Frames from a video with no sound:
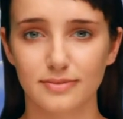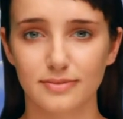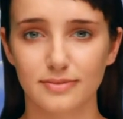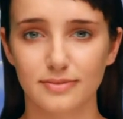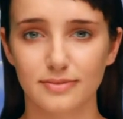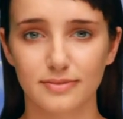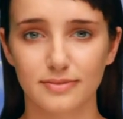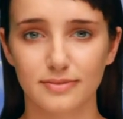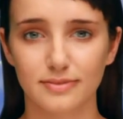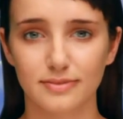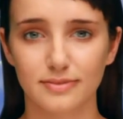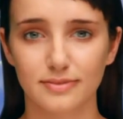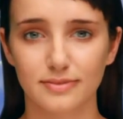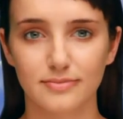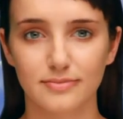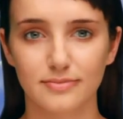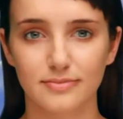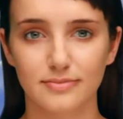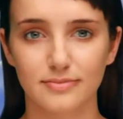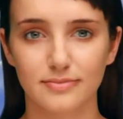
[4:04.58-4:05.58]

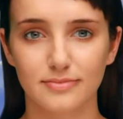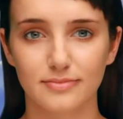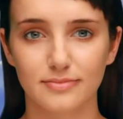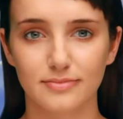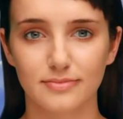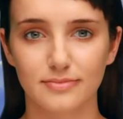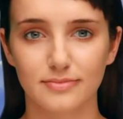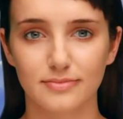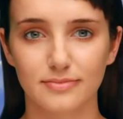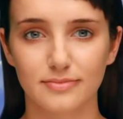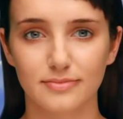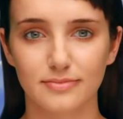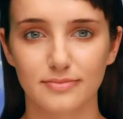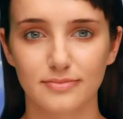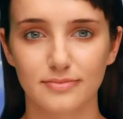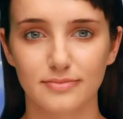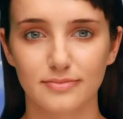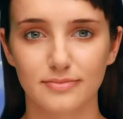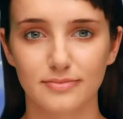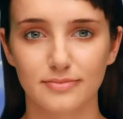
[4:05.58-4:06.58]

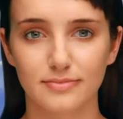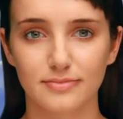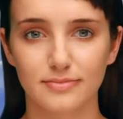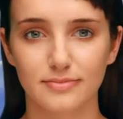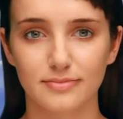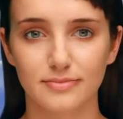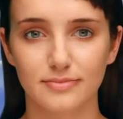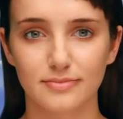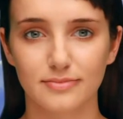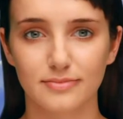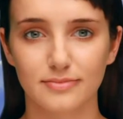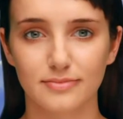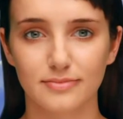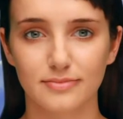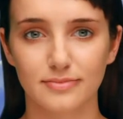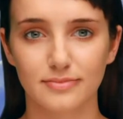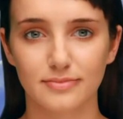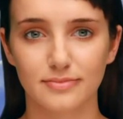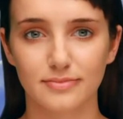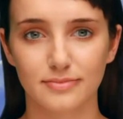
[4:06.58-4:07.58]

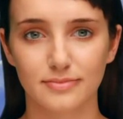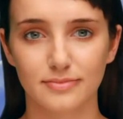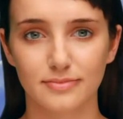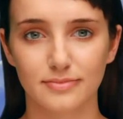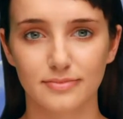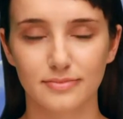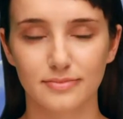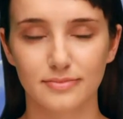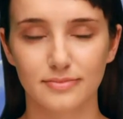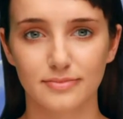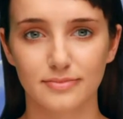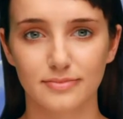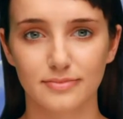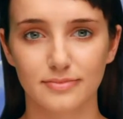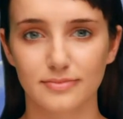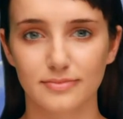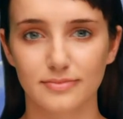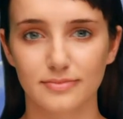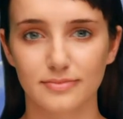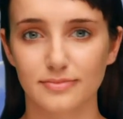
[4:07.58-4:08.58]

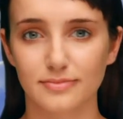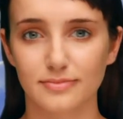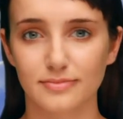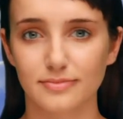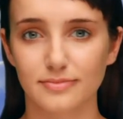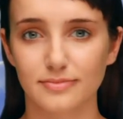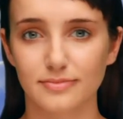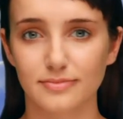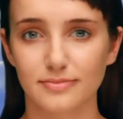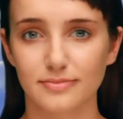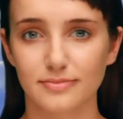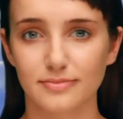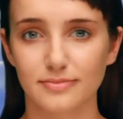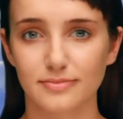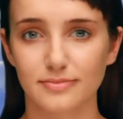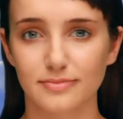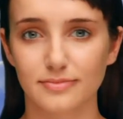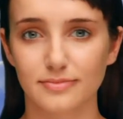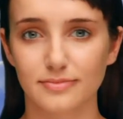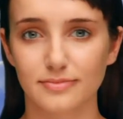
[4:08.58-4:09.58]

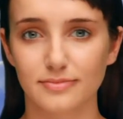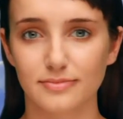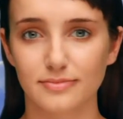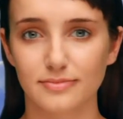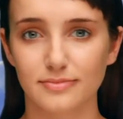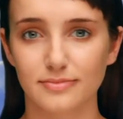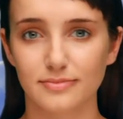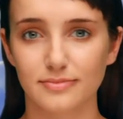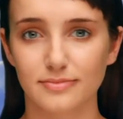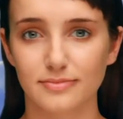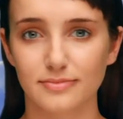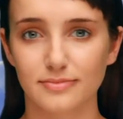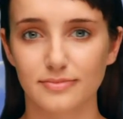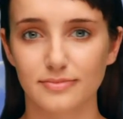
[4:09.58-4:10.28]
(not speaking)